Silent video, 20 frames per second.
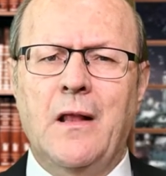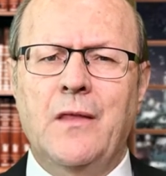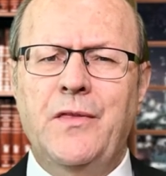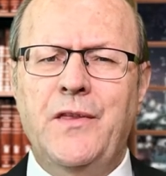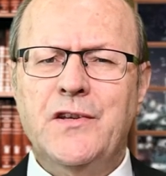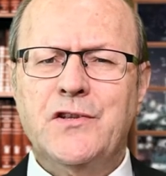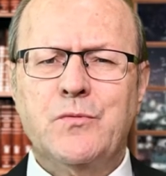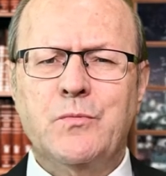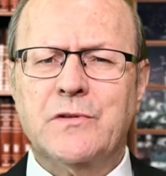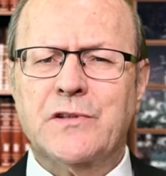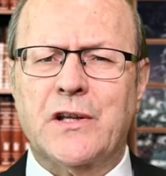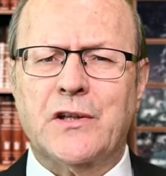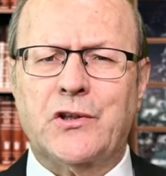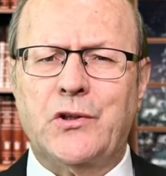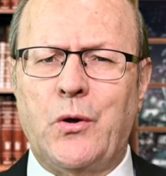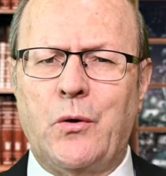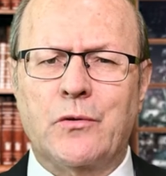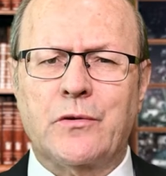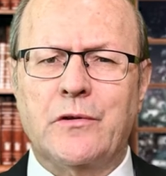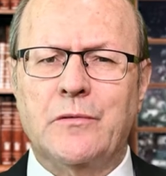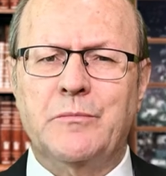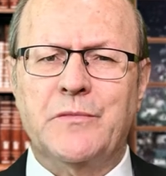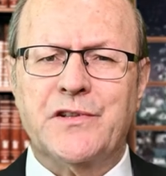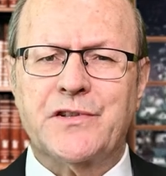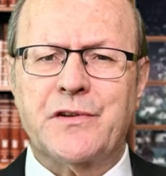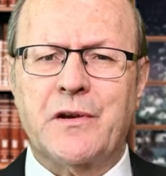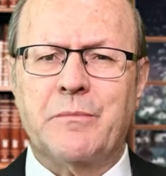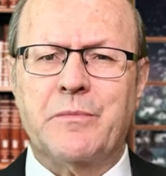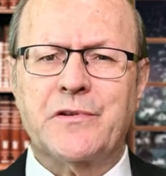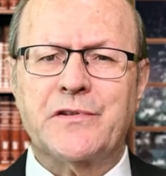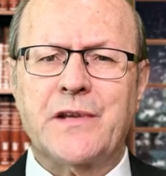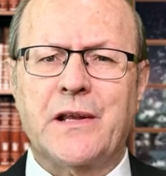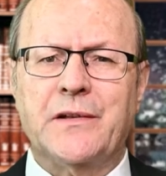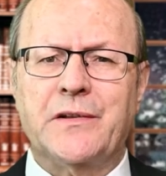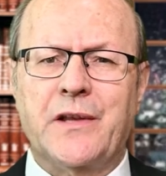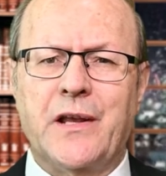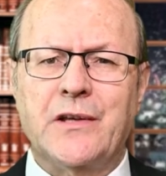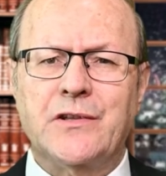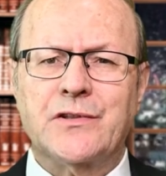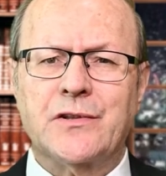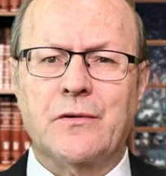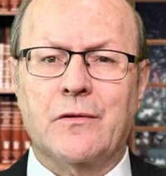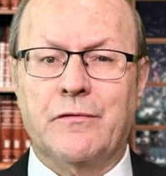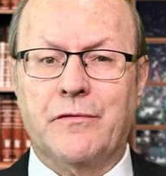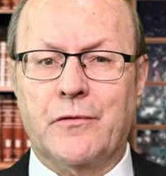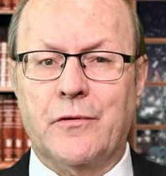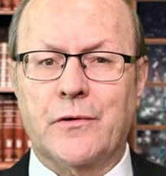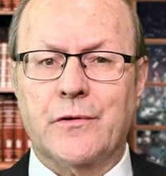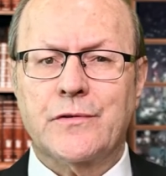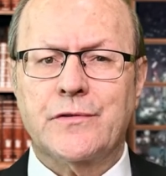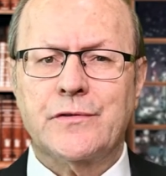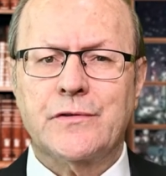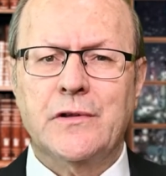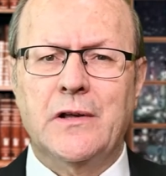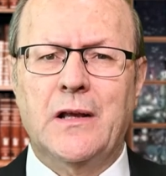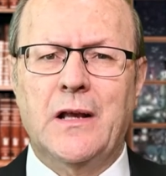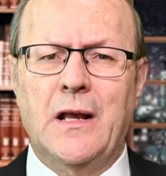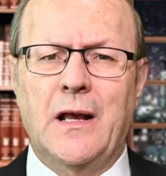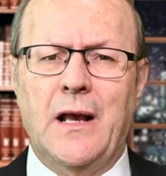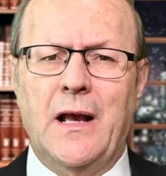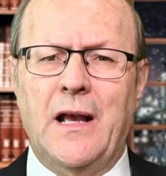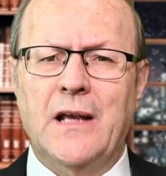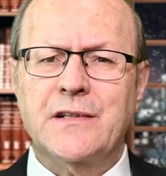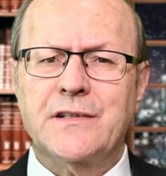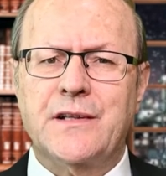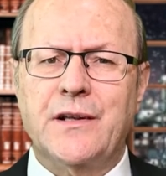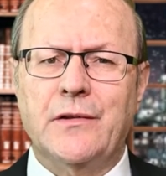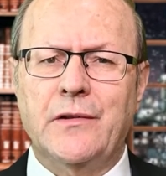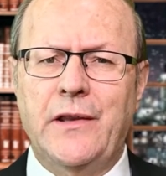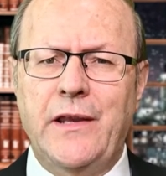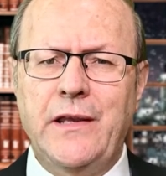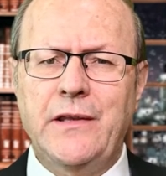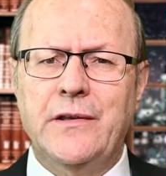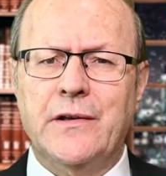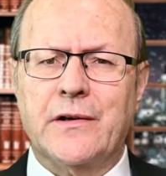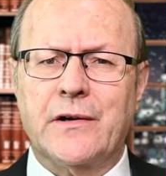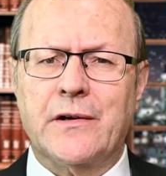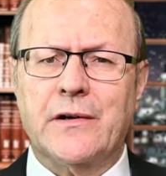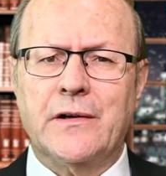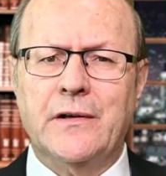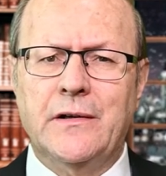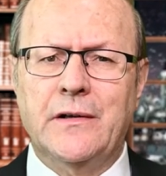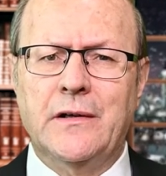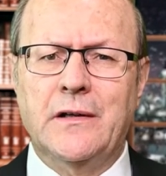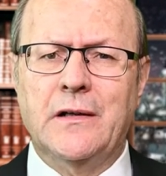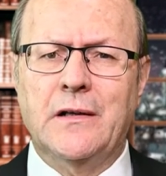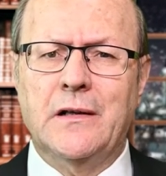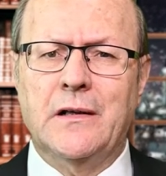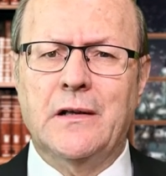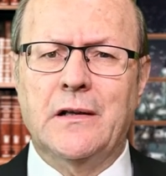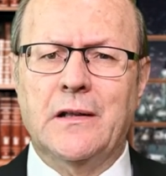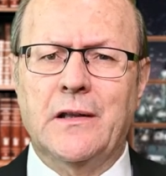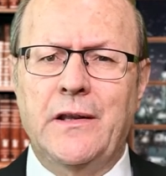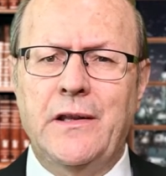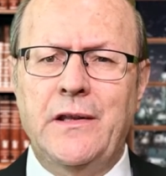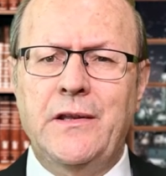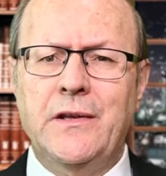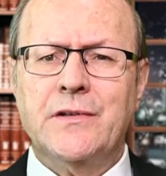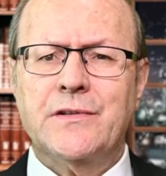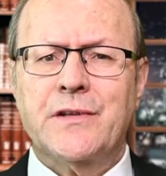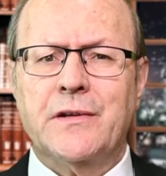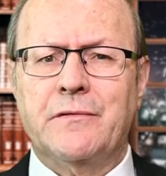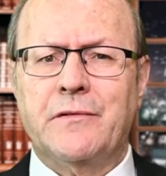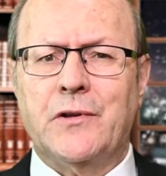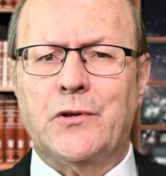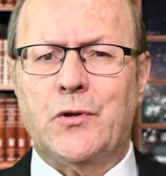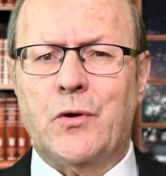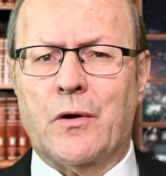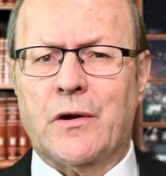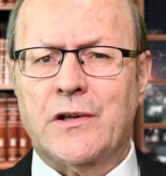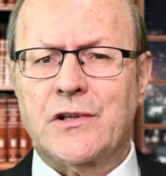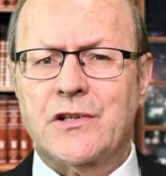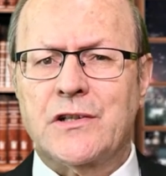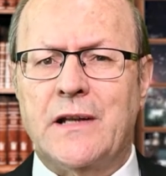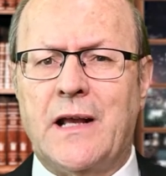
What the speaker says: This was a total misrepresentation, of course, as the leaders of the Turkish